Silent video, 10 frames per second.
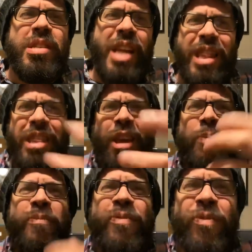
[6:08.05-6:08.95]
Let
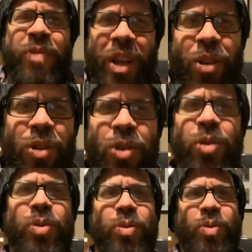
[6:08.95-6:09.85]
them fill
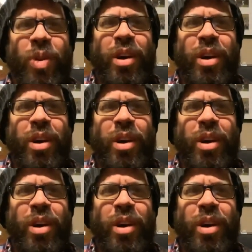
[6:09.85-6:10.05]
you.